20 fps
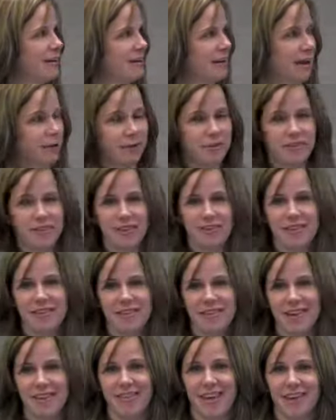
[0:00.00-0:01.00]
Now we've seen
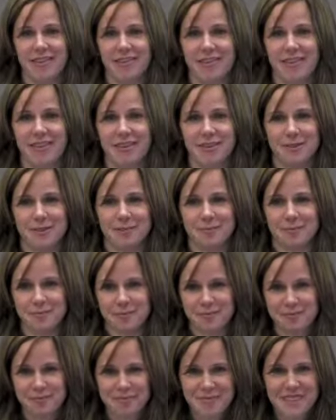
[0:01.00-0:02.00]
these headlines too.
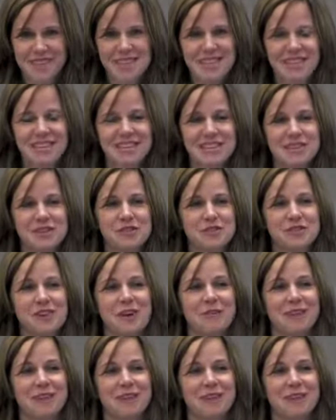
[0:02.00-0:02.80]
Teachers